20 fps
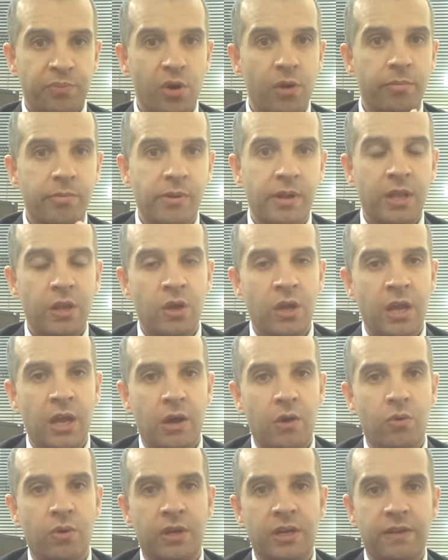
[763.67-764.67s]
probably
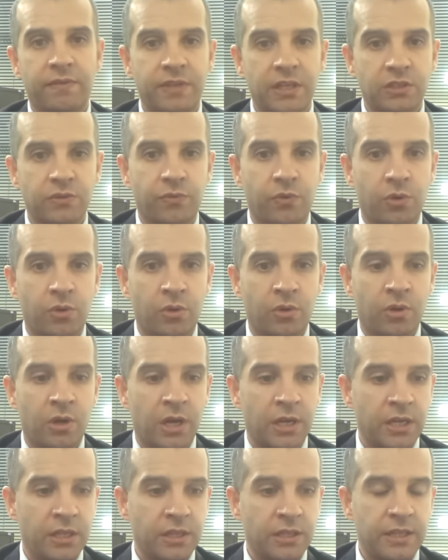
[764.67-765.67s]
I will leave this for
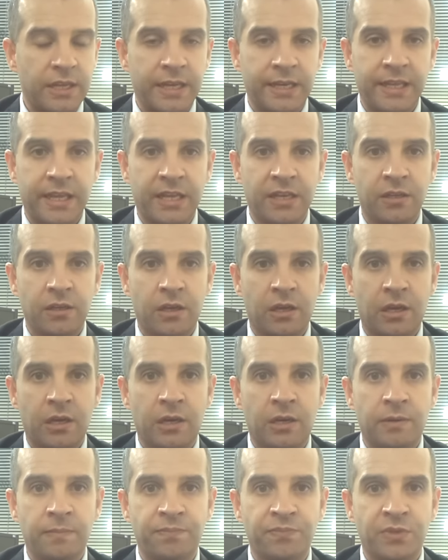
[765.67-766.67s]
another day then.
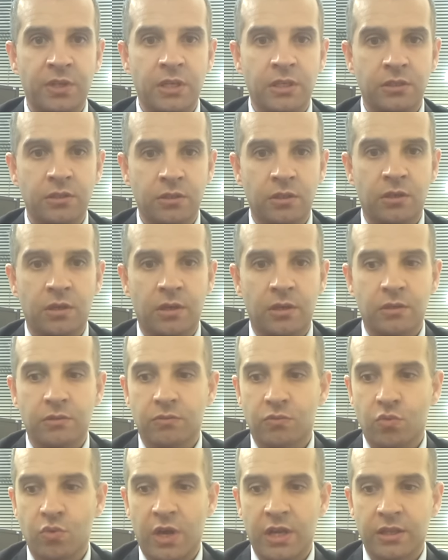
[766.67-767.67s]
Um, it's uh,
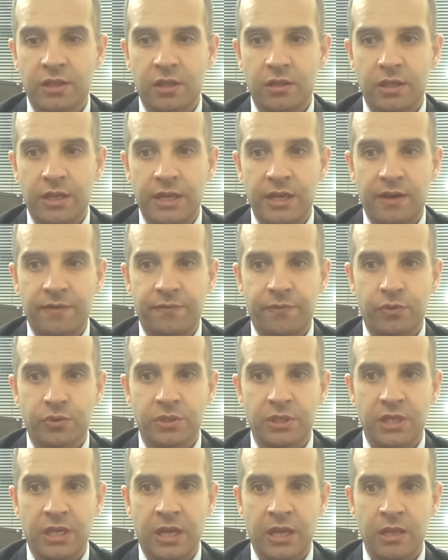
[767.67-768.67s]
quite enough for
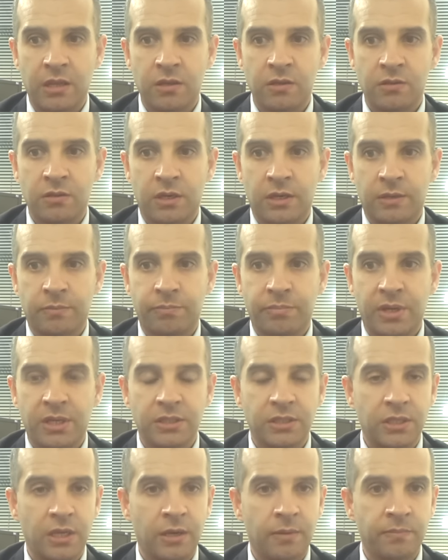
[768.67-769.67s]
today.
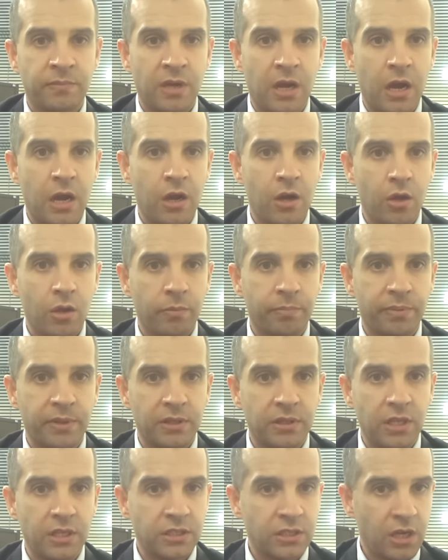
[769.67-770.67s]
But um, I hope
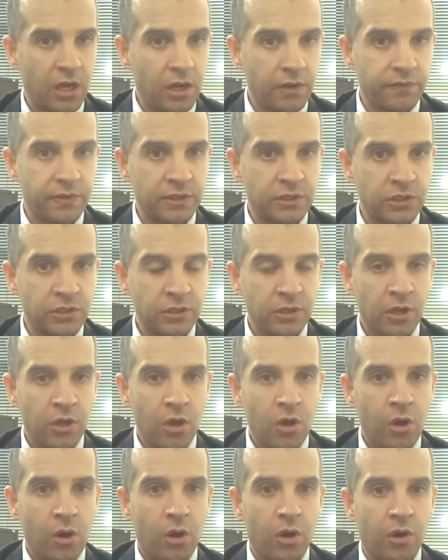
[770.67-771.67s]
this covers
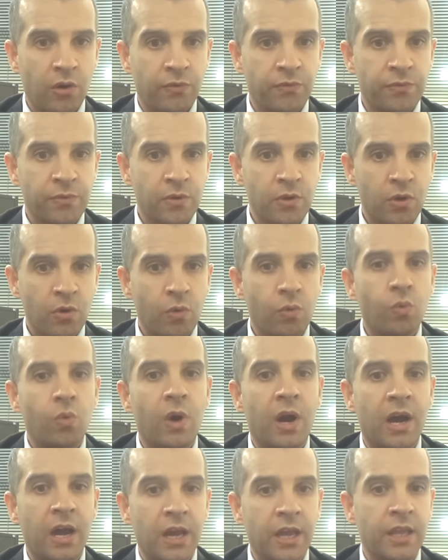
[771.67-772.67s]
of
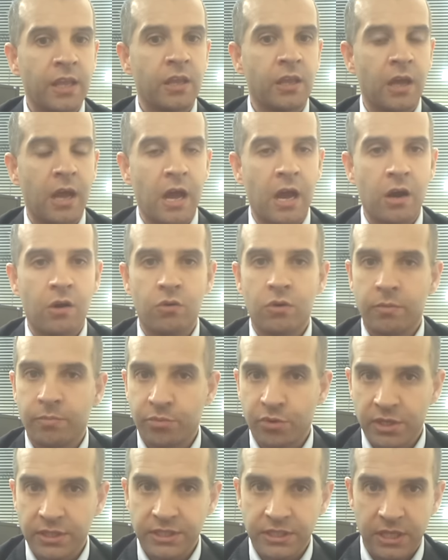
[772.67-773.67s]
why our
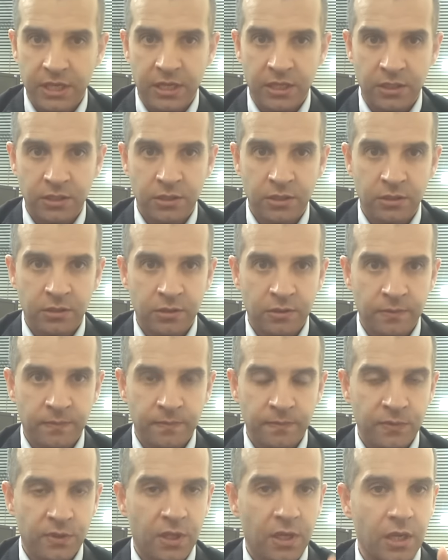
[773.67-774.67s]
president
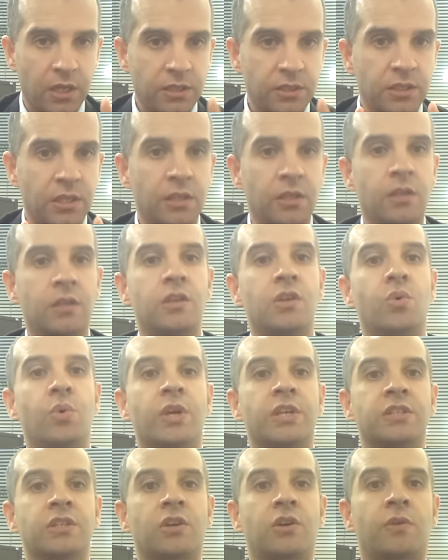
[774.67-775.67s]
is sending
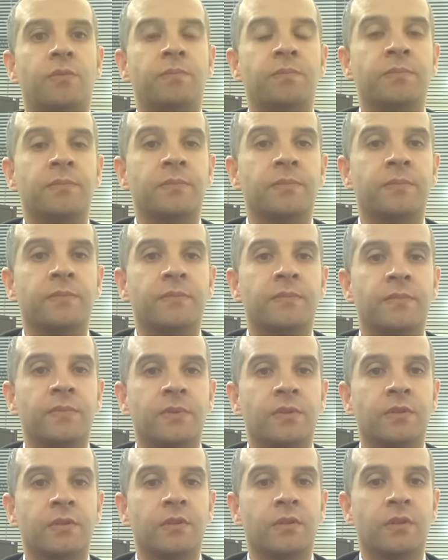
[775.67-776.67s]
US home.
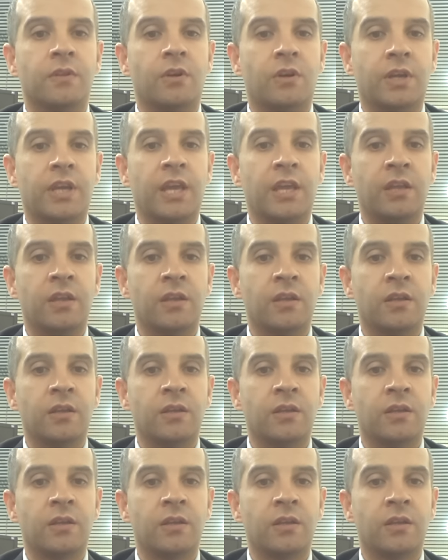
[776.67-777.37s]
Okay?